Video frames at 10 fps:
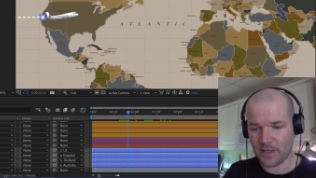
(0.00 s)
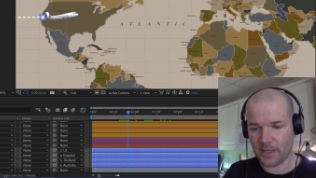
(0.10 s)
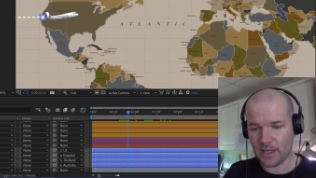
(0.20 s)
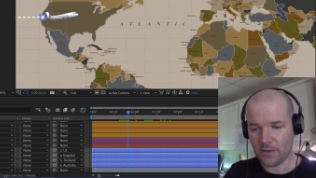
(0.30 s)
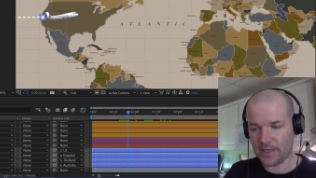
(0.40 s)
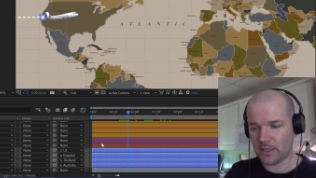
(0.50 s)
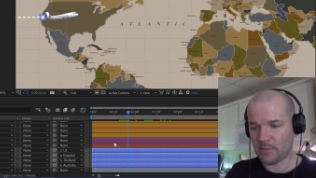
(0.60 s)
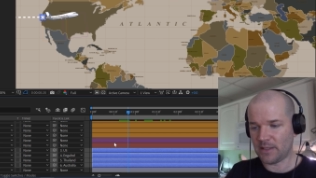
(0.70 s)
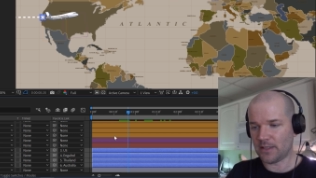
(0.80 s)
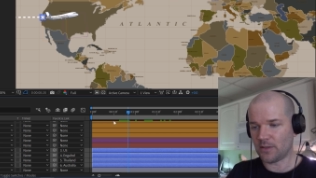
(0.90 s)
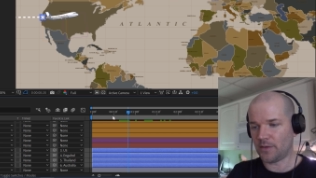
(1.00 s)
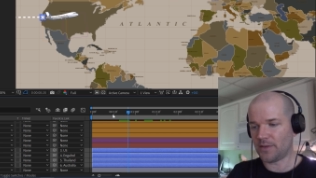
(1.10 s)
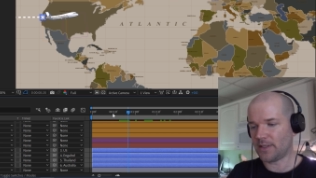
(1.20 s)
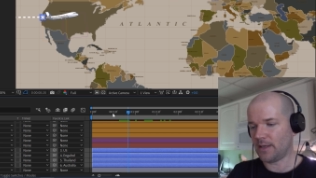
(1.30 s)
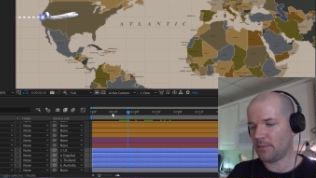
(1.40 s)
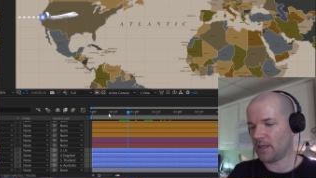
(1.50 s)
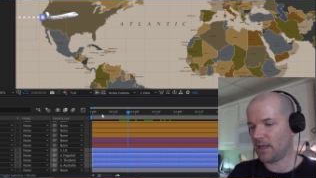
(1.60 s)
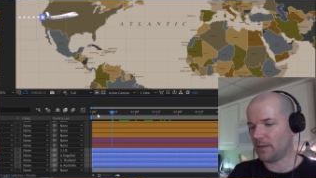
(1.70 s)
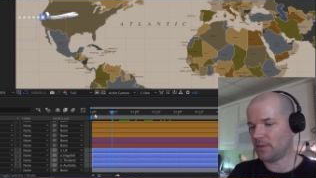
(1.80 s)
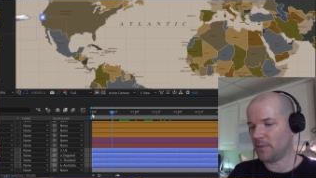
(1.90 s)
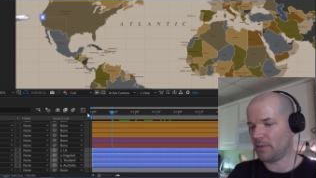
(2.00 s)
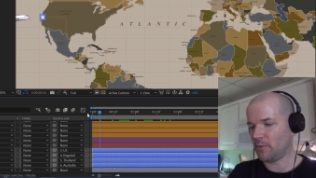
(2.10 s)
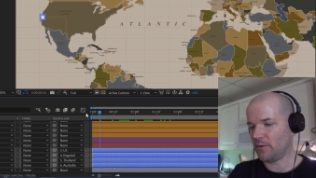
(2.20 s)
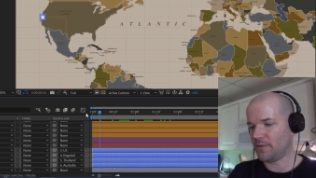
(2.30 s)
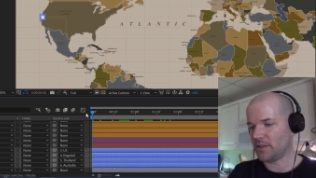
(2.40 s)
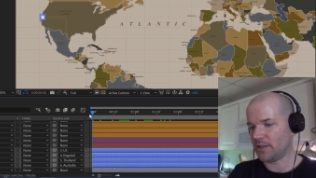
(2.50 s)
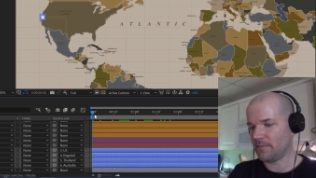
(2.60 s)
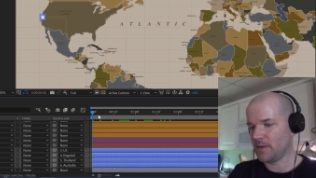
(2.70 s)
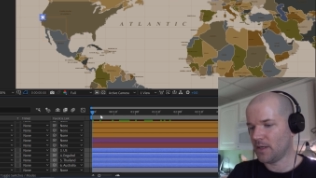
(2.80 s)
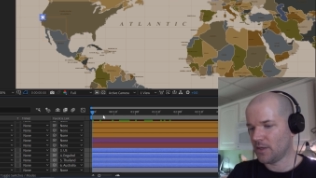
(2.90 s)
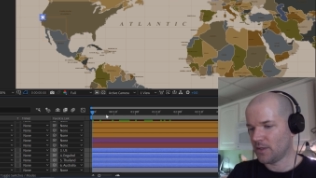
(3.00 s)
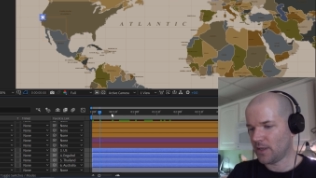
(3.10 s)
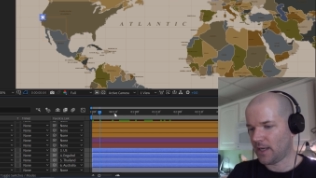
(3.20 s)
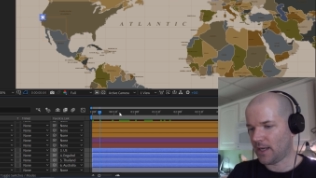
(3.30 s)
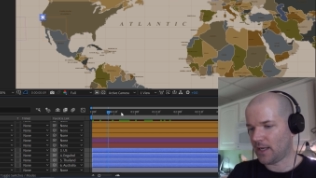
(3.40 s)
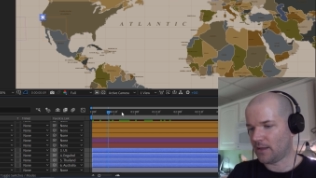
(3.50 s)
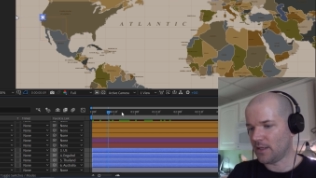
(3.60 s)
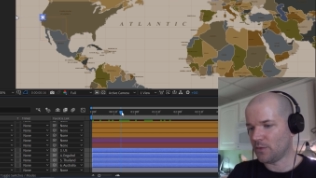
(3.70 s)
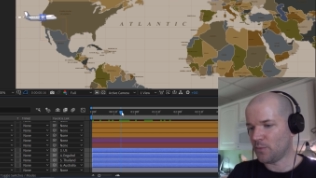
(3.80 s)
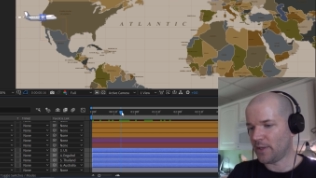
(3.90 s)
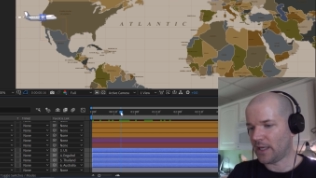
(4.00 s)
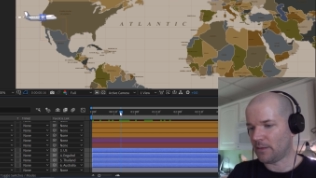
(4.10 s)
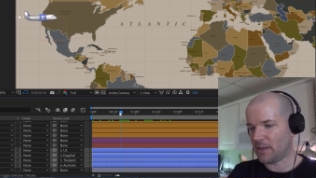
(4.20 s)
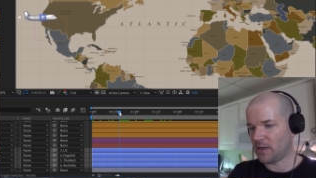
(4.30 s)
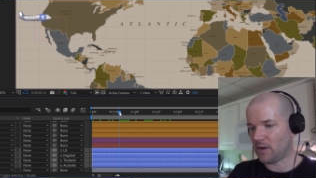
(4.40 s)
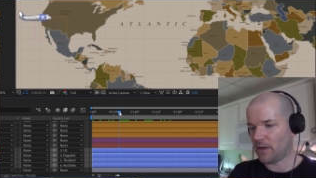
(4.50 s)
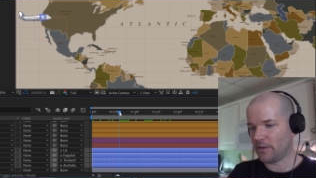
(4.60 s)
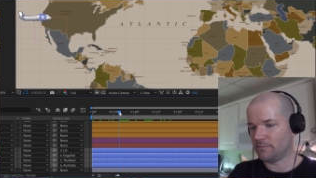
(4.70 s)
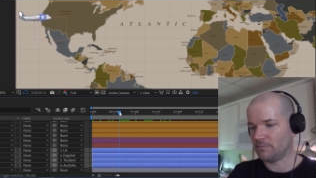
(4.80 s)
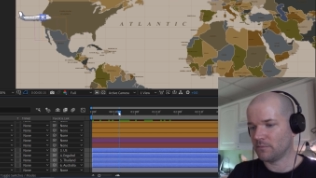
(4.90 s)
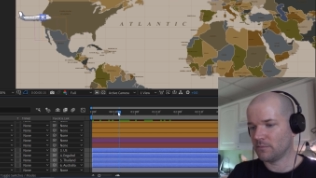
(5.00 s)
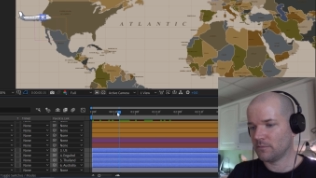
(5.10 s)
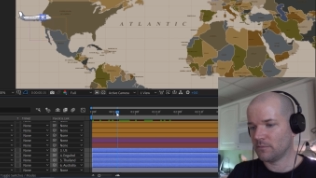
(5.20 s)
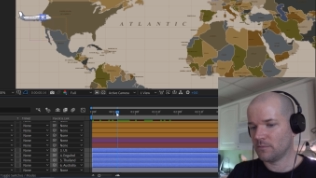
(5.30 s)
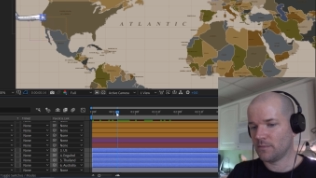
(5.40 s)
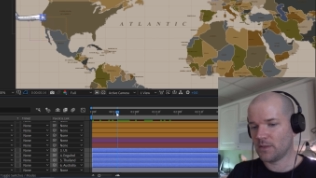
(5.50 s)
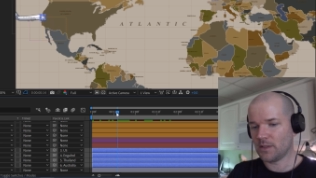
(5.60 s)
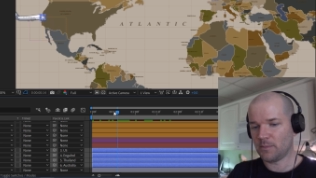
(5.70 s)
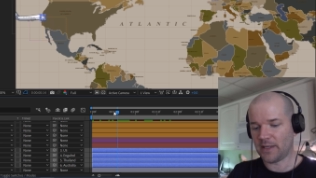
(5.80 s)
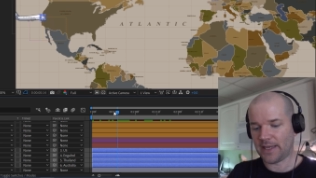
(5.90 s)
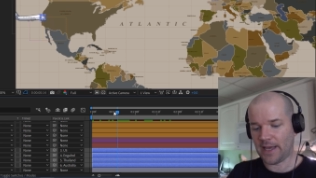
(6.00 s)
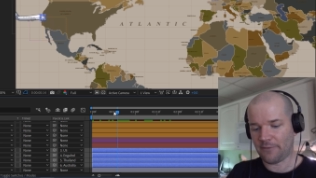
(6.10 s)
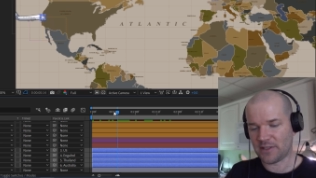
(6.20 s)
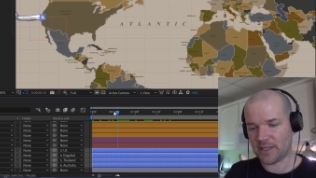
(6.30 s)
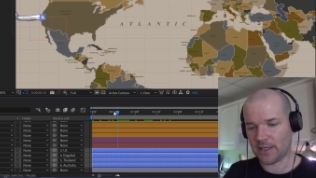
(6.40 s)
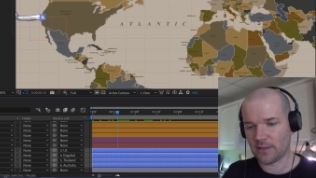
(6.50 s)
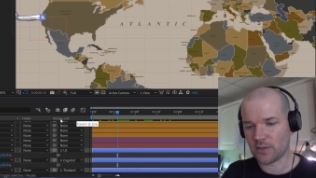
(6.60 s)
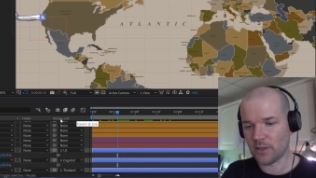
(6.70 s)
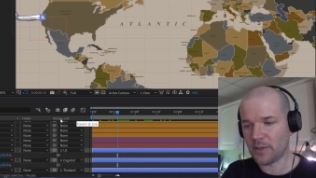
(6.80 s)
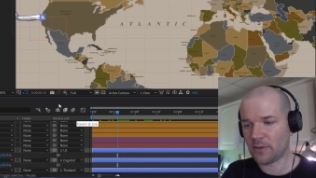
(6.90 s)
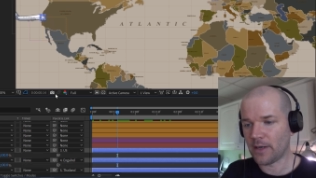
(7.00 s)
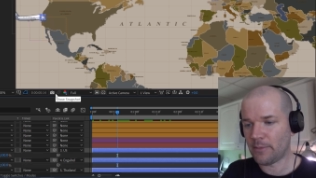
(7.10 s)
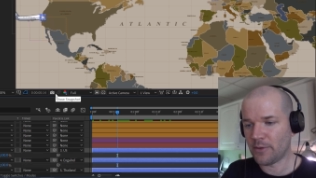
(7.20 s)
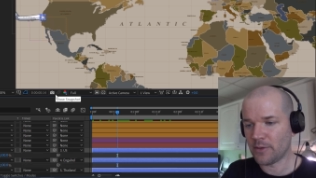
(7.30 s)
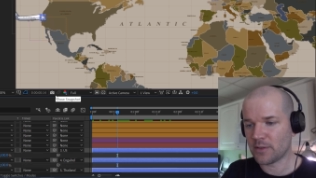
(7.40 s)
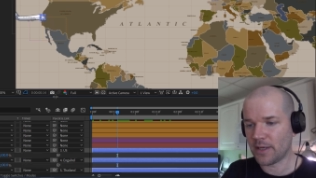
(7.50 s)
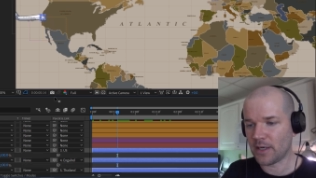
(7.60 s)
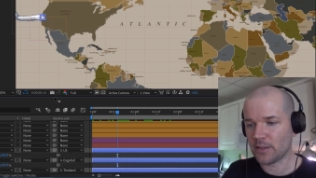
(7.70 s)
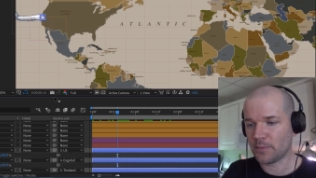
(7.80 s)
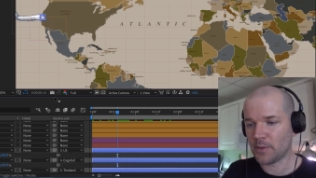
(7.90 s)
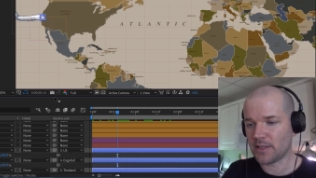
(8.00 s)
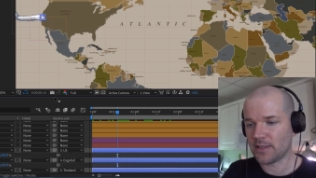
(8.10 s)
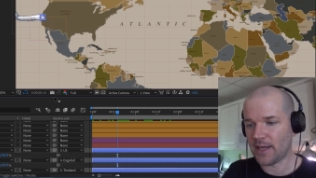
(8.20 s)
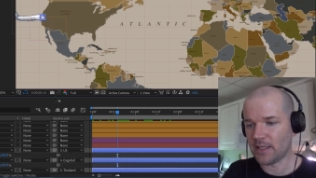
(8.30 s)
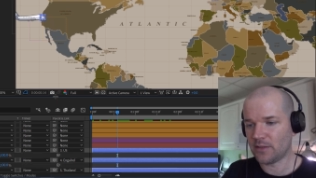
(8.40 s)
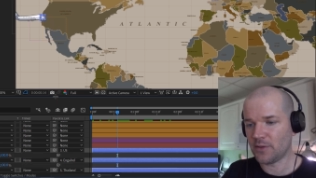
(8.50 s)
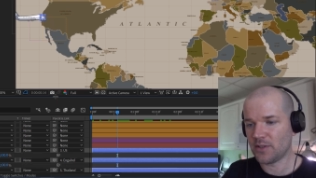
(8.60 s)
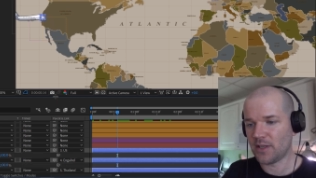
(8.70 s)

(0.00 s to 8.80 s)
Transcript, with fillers: and I'll animate these all at the same time to be more efficient. And these will animate on something like half a second. So I'm gonna grab all those layers, press S for